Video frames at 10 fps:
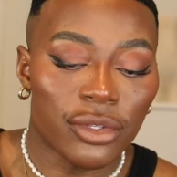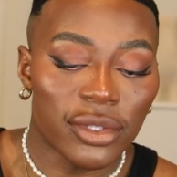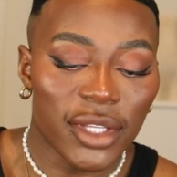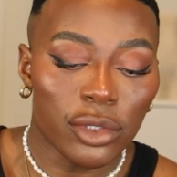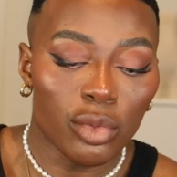So
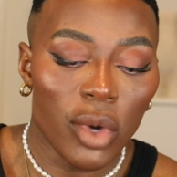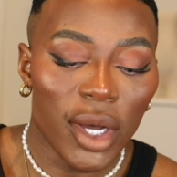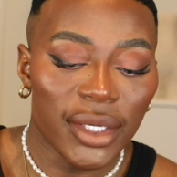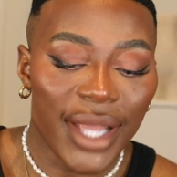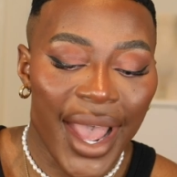this
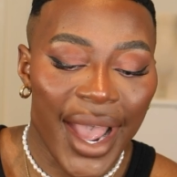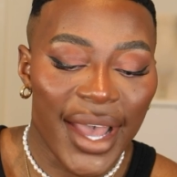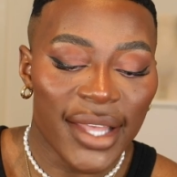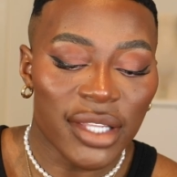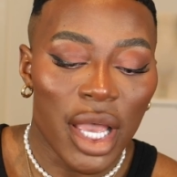one
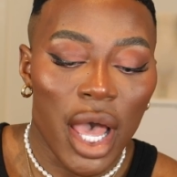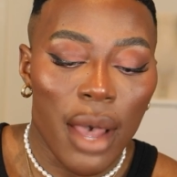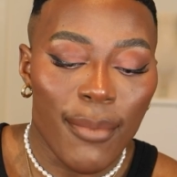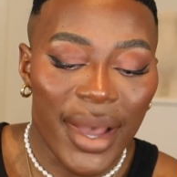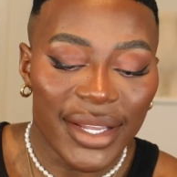has
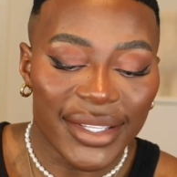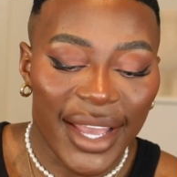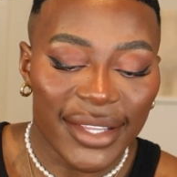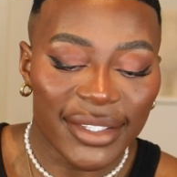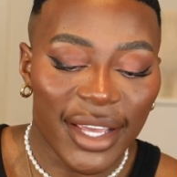
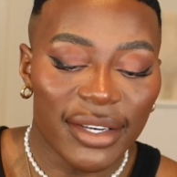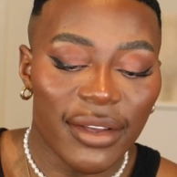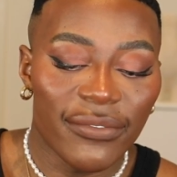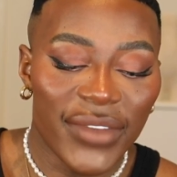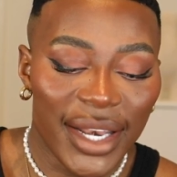Madagascan
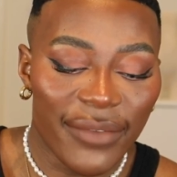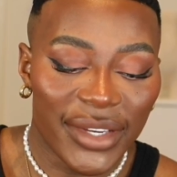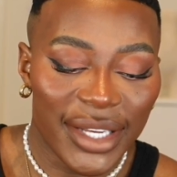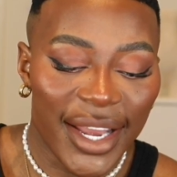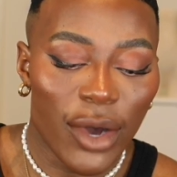
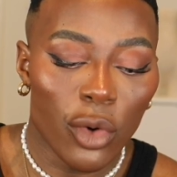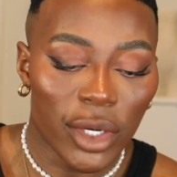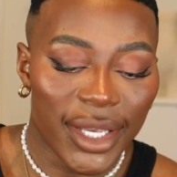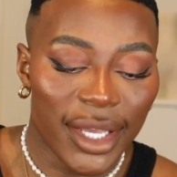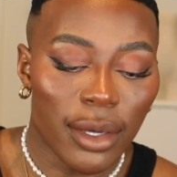Vanilla
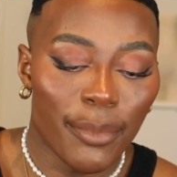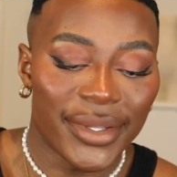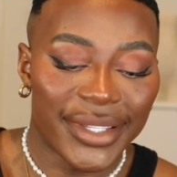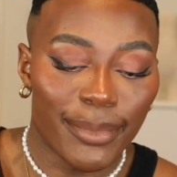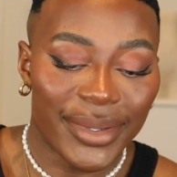Orchid,
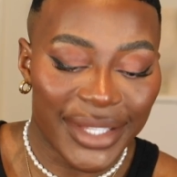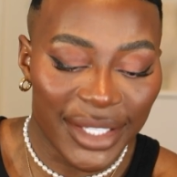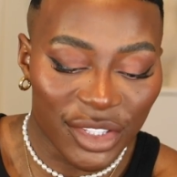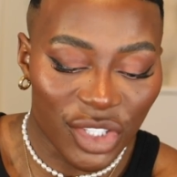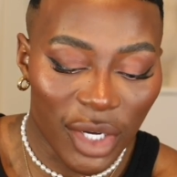
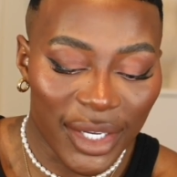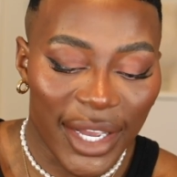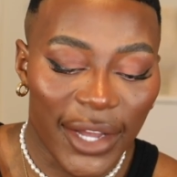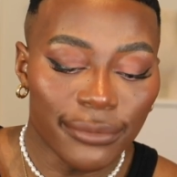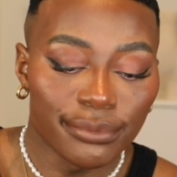Brazilian
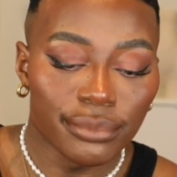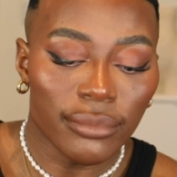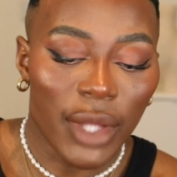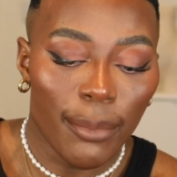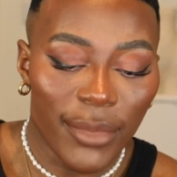Tonka,
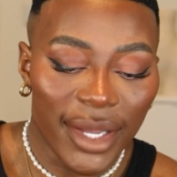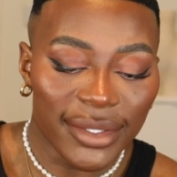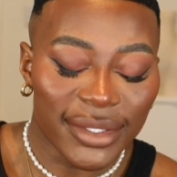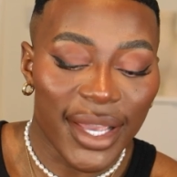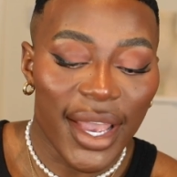
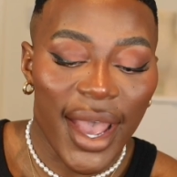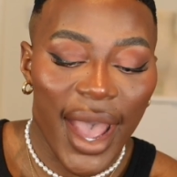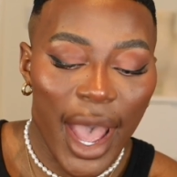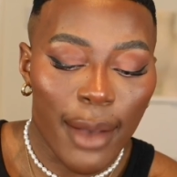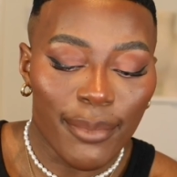Musk,
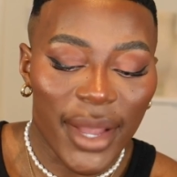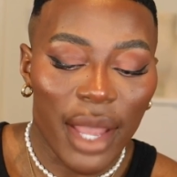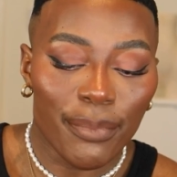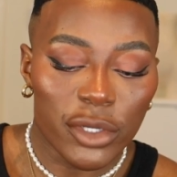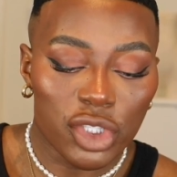
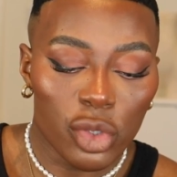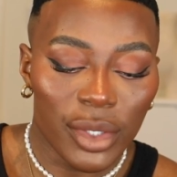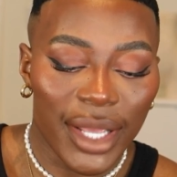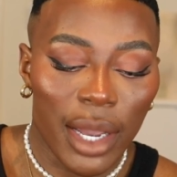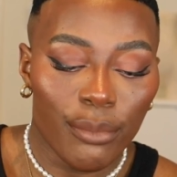Amber,
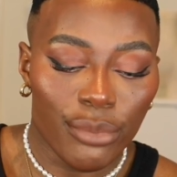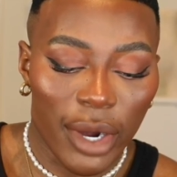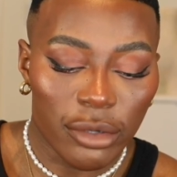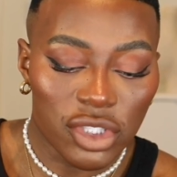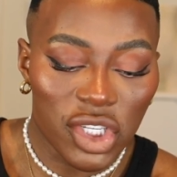Patchouli, and
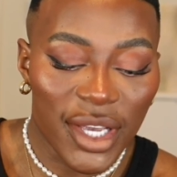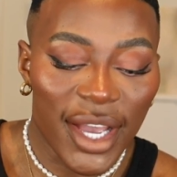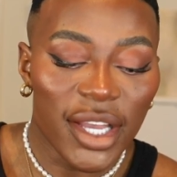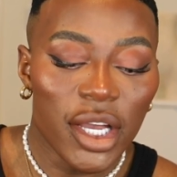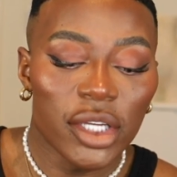Brown
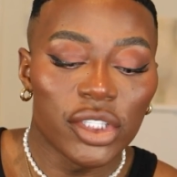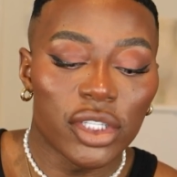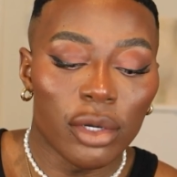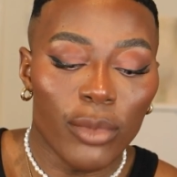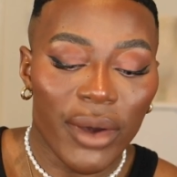Sugar. You
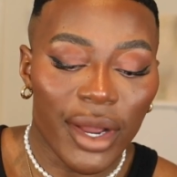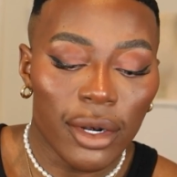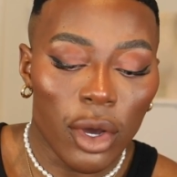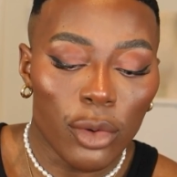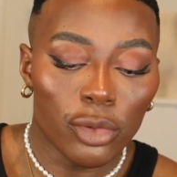can wear it
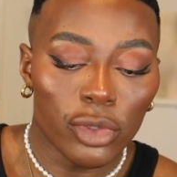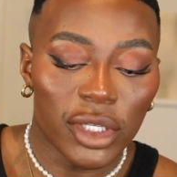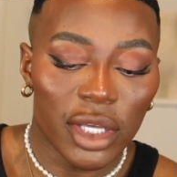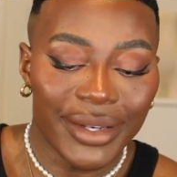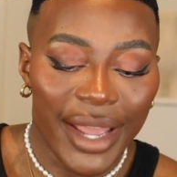alone, or you
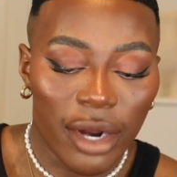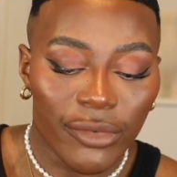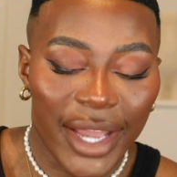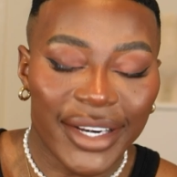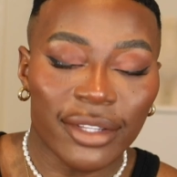can
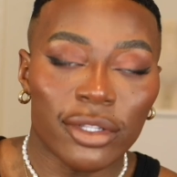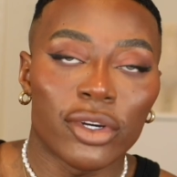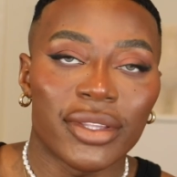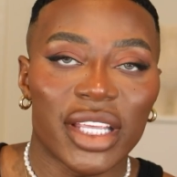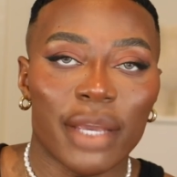layer it, and that's the
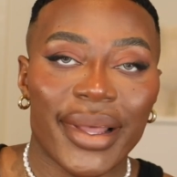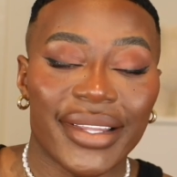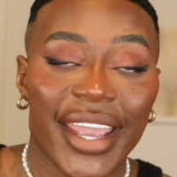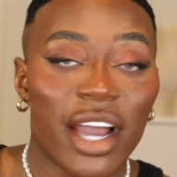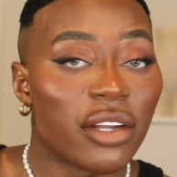good thing about
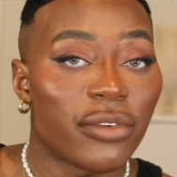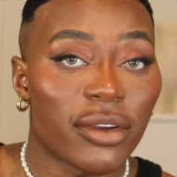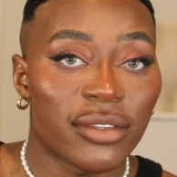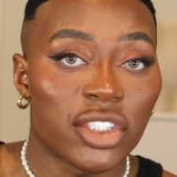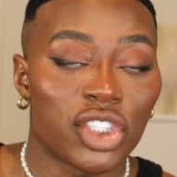the Kaylee
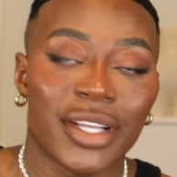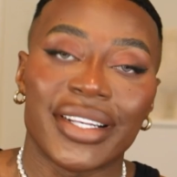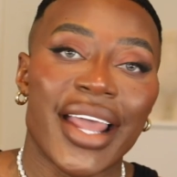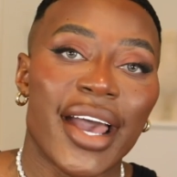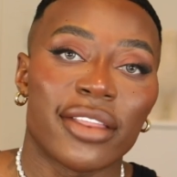fragrances, you
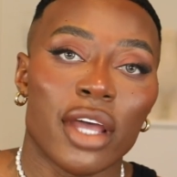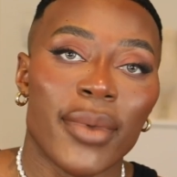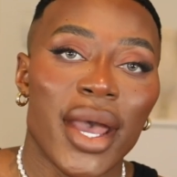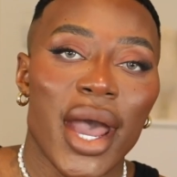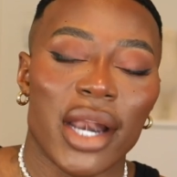can layer them.
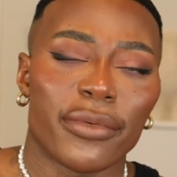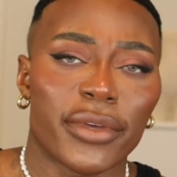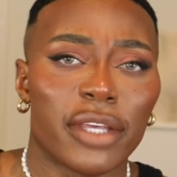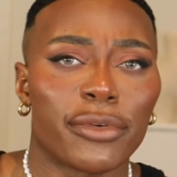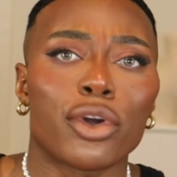And I
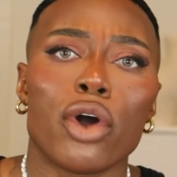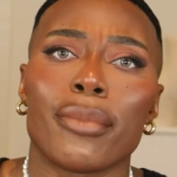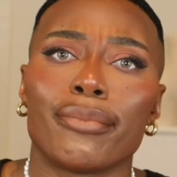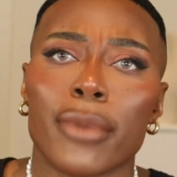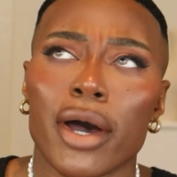think if you
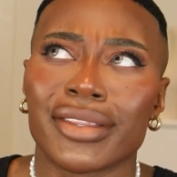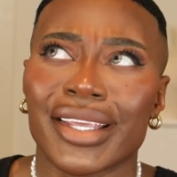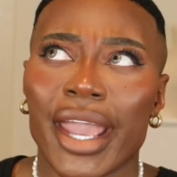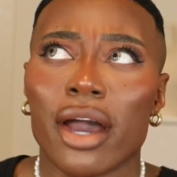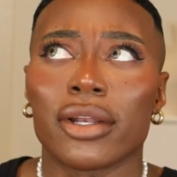go on the
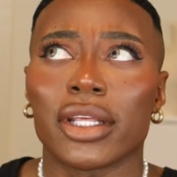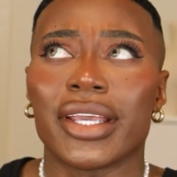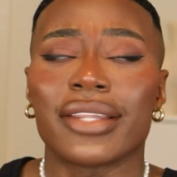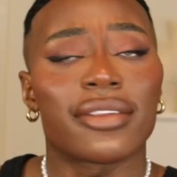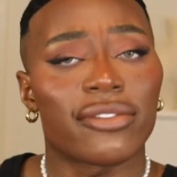Kaylee
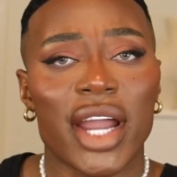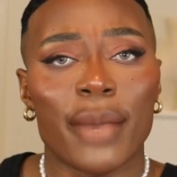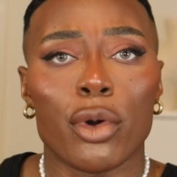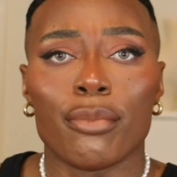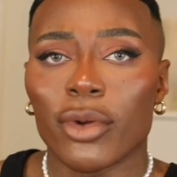
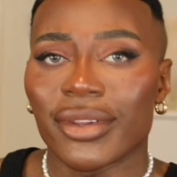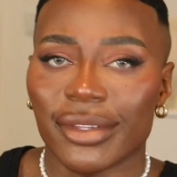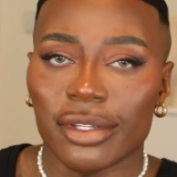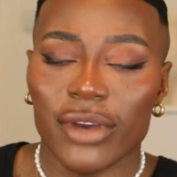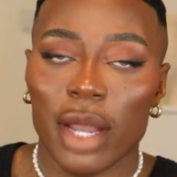Instagram or Mona's
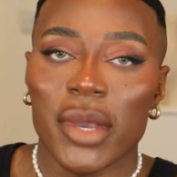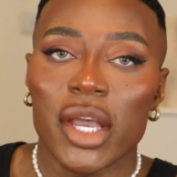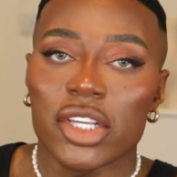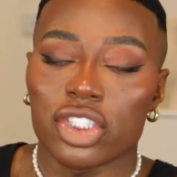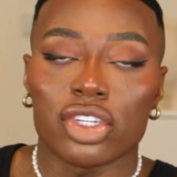Instagram,
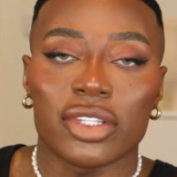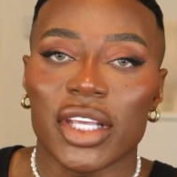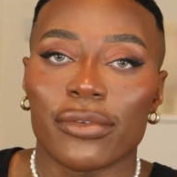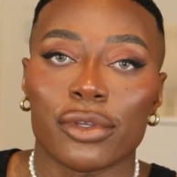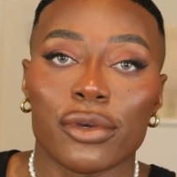she does
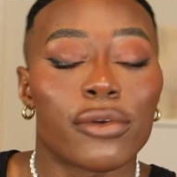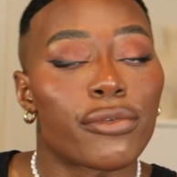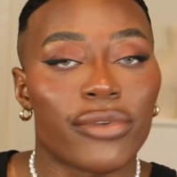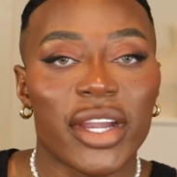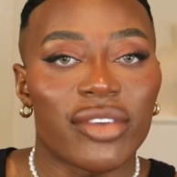give you
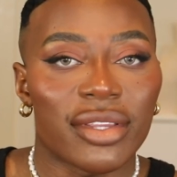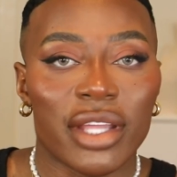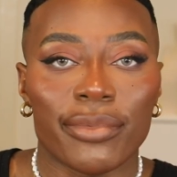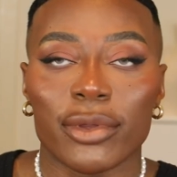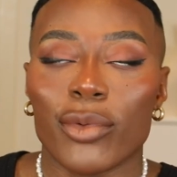fragrance
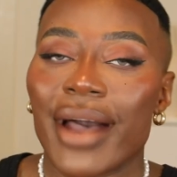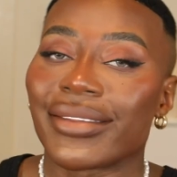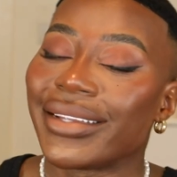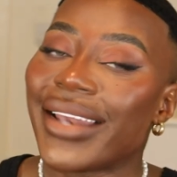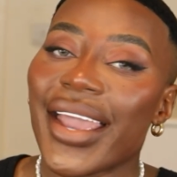tips on how
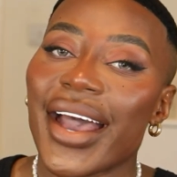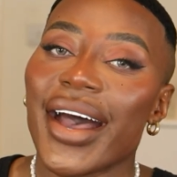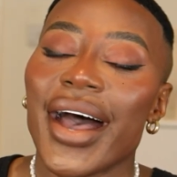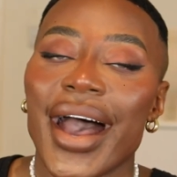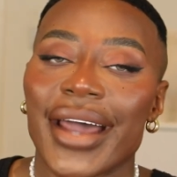to
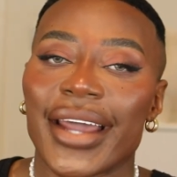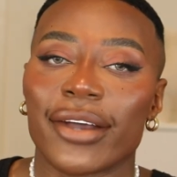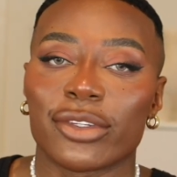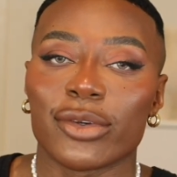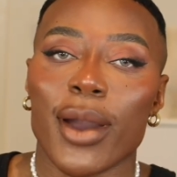layer and
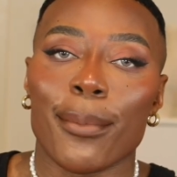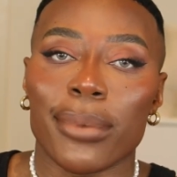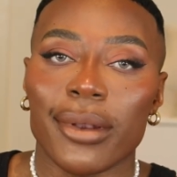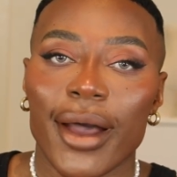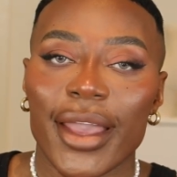how to
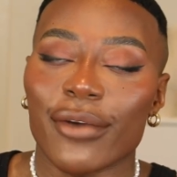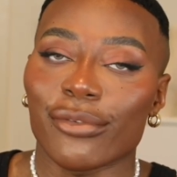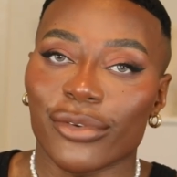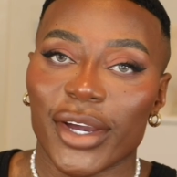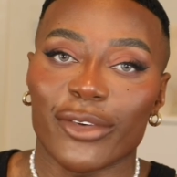apply
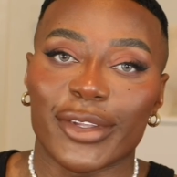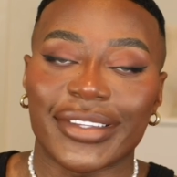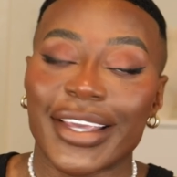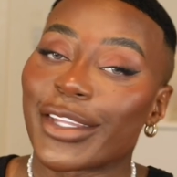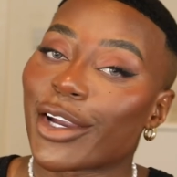
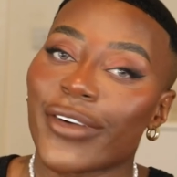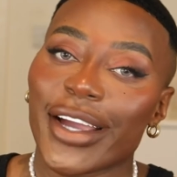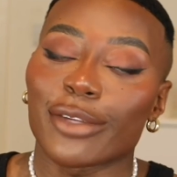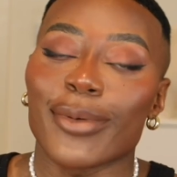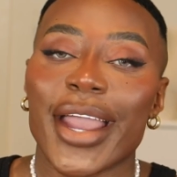fragrance in the
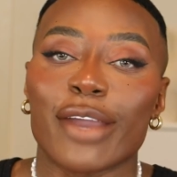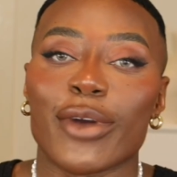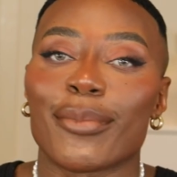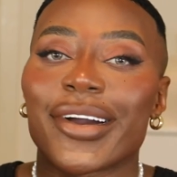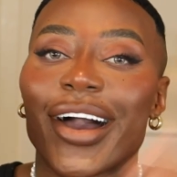correct way.
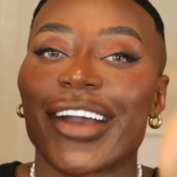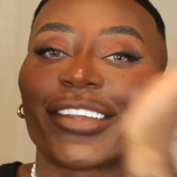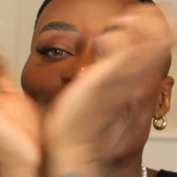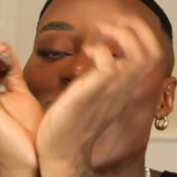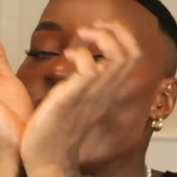Remember
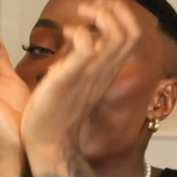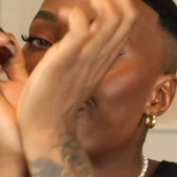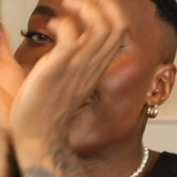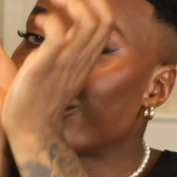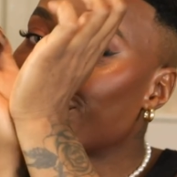guys,
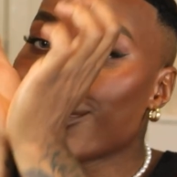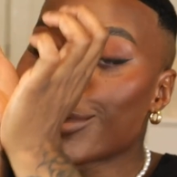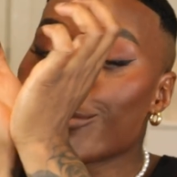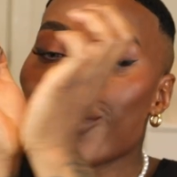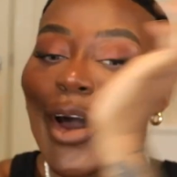you're never
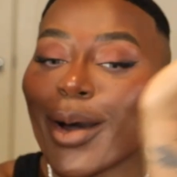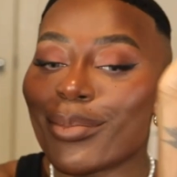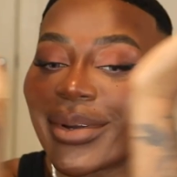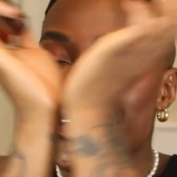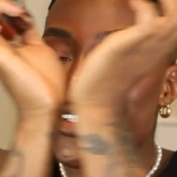supposed to
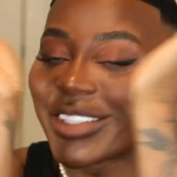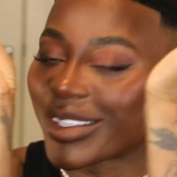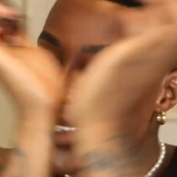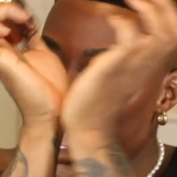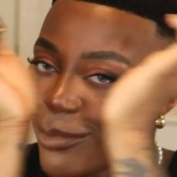rub,
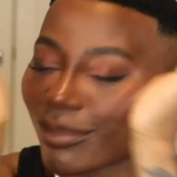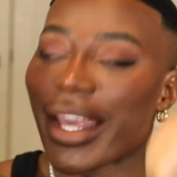just tap.